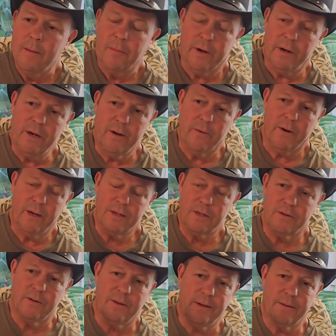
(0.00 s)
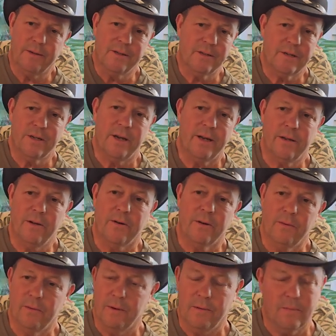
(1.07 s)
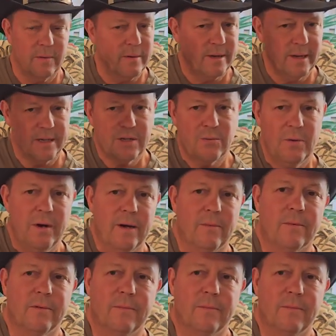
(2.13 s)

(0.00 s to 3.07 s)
But anyway, so they, they're saying, you know, well, guess what?